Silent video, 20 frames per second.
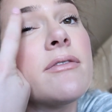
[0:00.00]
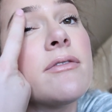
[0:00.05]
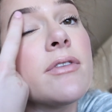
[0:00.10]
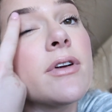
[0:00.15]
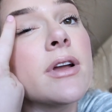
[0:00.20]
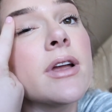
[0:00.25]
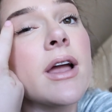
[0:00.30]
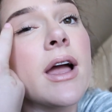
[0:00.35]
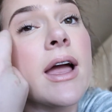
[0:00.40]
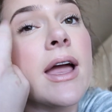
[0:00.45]

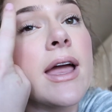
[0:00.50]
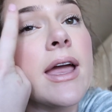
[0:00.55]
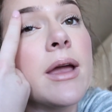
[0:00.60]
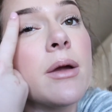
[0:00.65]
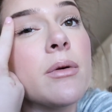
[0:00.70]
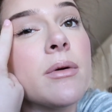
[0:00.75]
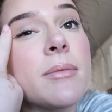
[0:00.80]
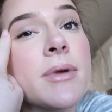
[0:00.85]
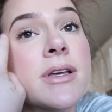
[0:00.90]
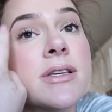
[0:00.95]
freak. I
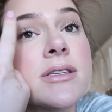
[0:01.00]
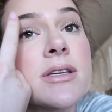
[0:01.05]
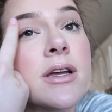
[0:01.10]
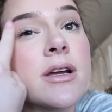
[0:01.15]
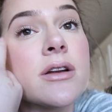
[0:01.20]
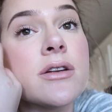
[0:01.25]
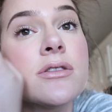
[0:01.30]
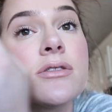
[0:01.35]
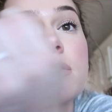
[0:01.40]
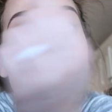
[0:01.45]
hate when
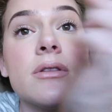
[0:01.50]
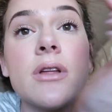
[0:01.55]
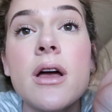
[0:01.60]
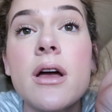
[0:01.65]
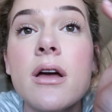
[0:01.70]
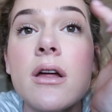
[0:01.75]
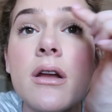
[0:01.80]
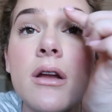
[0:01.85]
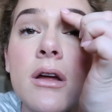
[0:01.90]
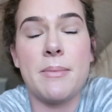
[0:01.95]
mascaras do that.